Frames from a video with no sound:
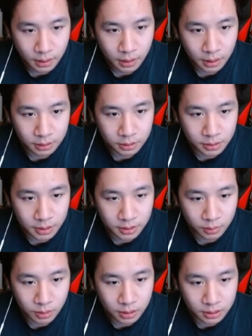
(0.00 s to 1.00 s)
And 2 times
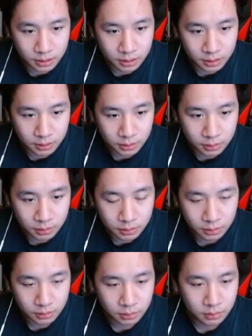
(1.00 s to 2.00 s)
1 is just 2.
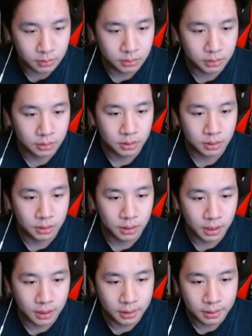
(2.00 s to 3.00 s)

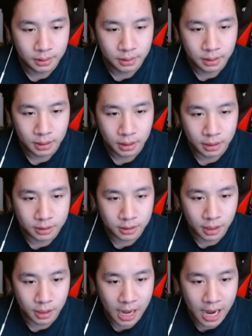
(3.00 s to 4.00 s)
Okay? And
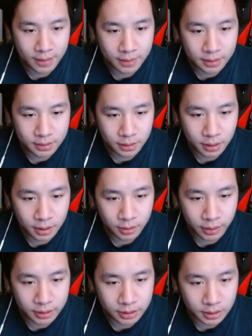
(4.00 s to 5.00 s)
so I have this third
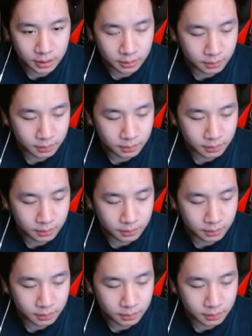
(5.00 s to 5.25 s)
equation here.